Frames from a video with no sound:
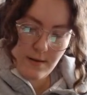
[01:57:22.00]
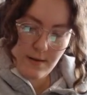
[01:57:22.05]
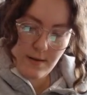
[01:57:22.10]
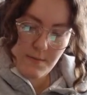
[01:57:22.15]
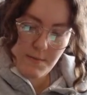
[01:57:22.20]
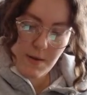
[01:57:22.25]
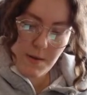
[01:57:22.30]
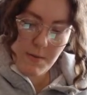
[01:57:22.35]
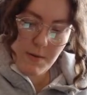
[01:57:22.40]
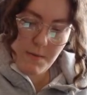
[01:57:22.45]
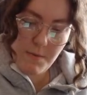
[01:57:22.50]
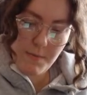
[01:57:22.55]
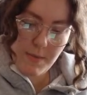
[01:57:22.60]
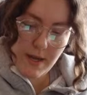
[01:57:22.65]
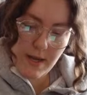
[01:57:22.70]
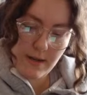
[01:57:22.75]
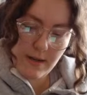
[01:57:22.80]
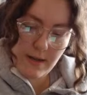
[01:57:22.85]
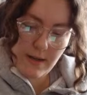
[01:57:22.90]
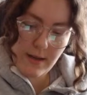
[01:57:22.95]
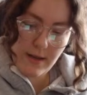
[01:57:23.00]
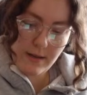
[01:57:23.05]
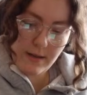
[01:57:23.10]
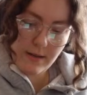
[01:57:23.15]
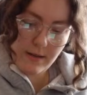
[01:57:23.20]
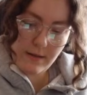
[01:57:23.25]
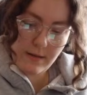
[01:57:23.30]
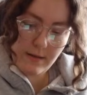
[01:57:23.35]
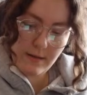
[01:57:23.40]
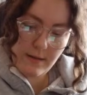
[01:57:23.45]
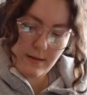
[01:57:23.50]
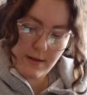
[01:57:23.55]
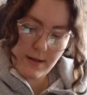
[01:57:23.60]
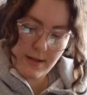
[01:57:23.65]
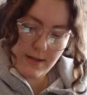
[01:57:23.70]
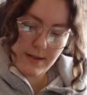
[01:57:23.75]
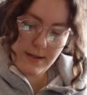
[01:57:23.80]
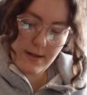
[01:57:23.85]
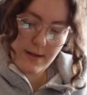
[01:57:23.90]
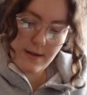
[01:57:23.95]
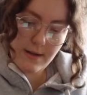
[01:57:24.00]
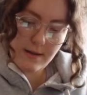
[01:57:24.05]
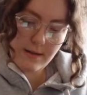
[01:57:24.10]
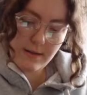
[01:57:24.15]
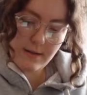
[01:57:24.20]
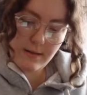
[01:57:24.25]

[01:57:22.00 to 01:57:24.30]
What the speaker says: Maybe a bent leg instead.